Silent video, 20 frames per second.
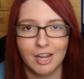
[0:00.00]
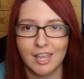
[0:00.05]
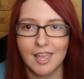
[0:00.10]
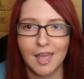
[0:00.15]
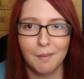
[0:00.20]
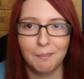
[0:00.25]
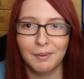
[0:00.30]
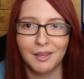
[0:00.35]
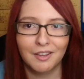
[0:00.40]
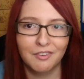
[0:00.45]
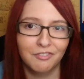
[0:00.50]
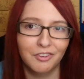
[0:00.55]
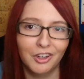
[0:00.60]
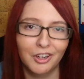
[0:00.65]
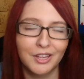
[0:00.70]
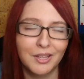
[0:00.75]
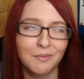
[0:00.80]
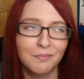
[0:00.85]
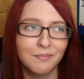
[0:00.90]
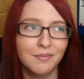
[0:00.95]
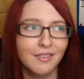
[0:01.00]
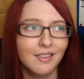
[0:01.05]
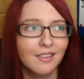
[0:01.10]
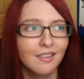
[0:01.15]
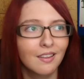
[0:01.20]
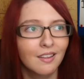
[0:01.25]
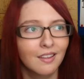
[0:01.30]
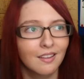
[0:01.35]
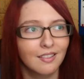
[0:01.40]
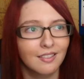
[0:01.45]
Great epic
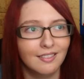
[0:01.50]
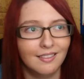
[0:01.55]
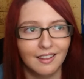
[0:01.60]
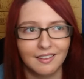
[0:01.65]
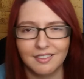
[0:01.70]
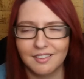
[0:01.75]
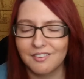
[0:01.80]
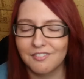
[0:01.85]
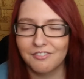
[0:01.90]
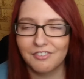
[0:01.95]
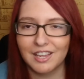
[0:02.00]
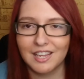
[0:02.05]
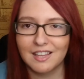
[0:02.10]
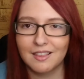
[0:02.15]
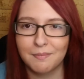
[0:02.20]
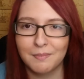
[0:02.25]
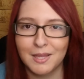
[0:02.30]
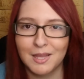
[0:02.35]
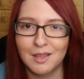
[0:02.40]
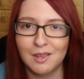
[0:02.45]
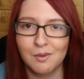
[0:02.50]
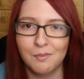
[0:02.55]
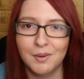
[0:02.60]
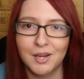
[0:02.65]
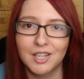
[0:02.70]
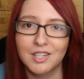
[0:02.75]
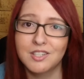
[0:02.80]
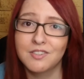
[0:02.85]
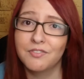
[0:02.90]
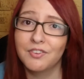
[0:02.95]
volumes. Doesn't faze me too
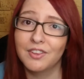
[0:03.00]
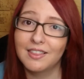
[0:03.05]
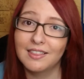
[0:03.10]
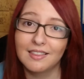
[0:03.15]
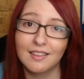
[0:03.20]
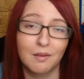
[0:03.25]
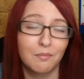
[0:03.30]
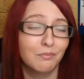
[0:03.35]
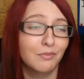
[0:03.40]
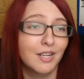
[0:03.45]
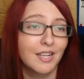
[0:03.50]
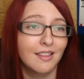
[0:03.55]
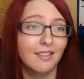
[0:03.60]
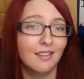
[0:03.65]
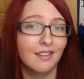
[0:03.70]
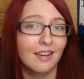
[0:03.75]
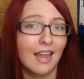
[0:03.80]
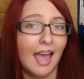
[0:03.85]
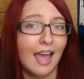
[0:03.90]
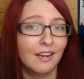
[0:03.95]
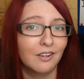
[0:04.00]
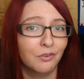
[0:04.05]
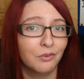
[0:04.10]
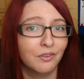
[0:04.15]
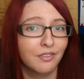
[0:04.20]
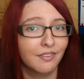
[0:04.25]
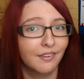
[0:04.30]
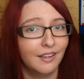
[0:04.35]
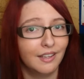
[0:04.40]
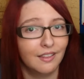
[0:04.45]
much. For some reason,
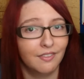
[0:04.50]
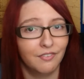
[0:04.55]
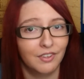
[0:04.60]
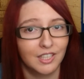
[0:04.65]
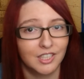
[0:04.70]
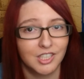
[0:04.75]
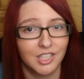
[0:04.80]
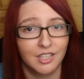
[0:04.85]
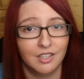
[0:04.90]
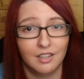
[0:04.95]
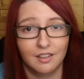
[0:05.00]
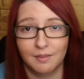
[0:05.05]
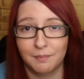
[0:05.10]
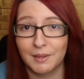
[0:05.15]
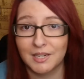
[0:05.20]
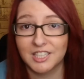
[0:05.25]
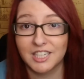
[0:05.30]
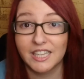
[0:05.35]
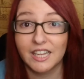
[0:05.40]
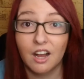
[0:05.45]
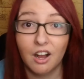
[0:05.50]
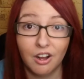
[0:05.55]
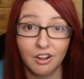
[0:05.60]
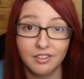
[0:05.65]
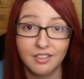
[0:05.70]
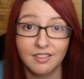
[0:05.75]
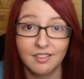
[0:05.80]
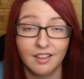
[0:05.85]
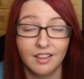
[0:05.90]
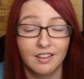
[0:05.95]
adult science fiction, especially
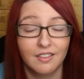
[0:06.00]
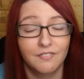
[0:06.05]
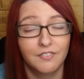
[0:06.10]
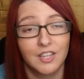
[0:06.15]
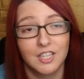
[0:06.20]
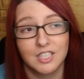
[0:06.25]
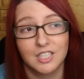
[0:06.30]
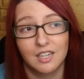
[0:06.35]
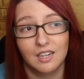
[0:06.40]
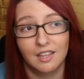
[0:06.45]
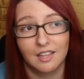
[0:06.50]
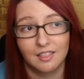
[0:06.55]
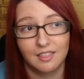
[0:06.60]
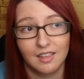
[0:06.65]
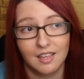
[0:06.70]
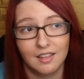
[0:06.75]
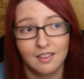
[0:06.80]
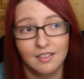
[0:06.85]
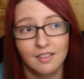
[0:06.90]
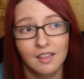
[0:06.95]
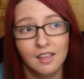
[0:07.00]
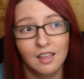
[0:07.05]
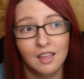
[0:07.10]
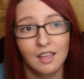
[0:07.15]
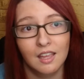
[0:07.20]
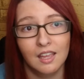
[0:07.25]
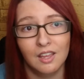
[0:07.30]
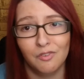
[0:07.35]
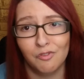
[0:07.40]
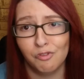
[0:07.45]
hard science fiction like this,
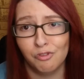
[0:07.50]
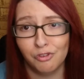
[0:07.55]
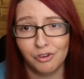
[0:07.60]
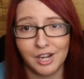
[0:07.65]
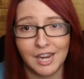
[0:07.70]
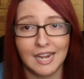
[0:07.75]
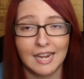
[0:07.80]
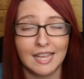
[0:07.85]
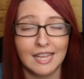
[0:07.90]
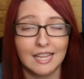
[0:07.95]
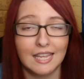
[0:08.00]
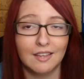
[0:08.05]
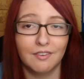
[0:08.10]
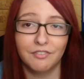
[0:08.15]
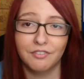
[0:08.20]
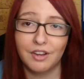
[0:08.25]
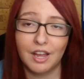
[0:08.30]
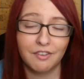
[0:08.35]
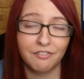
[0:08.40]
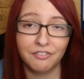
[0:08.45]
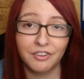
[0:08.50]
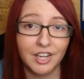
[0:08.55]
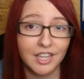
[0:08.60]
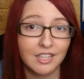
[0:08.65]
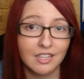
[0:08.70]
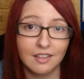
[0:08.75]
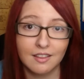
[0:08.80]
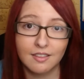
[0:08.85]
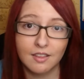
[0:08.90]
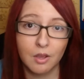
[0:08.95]
really, I
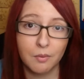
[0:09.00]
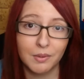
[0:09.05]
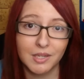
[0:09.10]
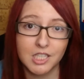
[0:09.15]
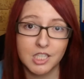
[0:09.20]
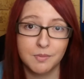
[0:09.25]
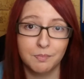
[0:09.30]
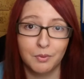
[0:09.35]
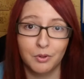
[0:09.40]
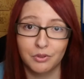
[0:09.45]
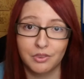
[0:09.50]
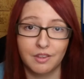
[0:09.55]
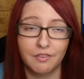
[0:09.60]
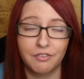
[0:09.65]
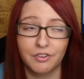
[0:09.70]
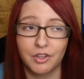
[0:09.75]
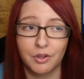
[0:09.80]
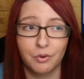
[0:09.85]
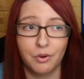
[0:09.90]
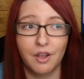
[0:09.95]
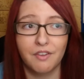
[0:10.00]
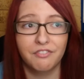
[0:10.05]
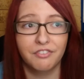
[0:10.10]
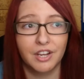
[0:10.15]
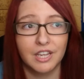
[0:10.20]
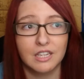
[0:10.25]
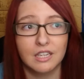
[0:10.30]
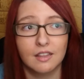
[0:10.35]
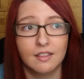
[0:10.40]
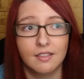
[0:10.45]
find it so much more difficult. I
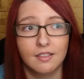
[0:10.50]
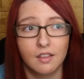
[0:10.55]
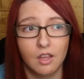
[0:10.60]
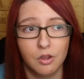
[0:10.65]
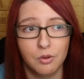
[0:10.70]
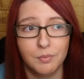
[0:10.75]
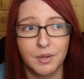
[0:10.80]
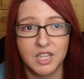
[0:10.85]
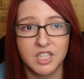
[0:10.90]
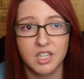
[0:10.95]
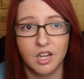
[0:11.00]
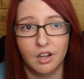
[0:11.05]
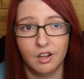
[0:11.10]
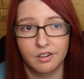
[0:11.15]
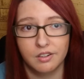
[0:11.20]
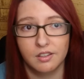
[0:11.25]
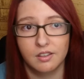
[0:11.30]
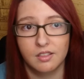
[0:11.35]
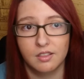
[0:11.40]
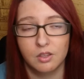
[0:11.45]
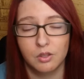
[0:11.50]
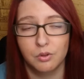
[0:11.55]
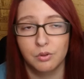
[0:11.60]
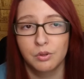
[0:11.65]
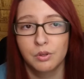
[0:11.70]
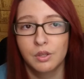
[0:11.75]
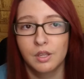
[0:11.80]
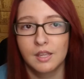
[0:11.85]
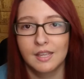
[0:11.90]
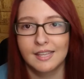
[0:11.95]
find it so much harder
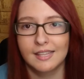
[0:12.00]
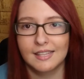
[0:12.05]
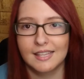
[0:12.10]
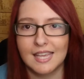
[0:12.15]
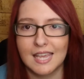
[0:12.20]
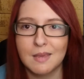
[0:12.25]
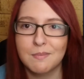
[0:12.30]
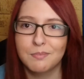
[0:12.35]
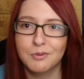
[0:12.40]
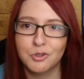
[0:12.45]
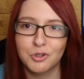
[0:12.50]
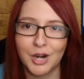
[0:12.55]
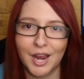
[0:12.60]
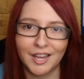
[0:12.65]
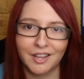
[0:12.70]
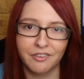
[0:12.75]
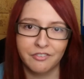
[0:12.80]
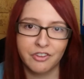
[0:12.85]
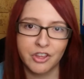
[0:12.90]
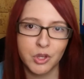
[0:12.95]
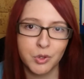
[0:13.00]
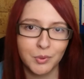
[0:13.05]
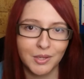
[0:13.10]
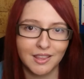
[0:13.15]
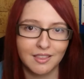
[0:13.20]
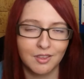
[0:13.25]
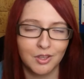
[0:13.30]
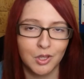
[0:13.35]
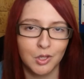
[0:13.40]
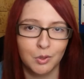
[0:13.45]
to keep track of who
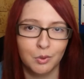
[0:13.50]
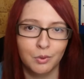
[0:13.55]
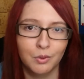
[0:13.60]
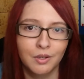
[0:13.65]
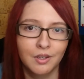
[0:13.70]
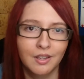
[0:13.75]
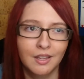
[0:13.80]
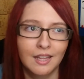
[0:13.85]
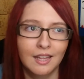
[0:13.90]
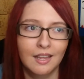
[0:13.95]
is who,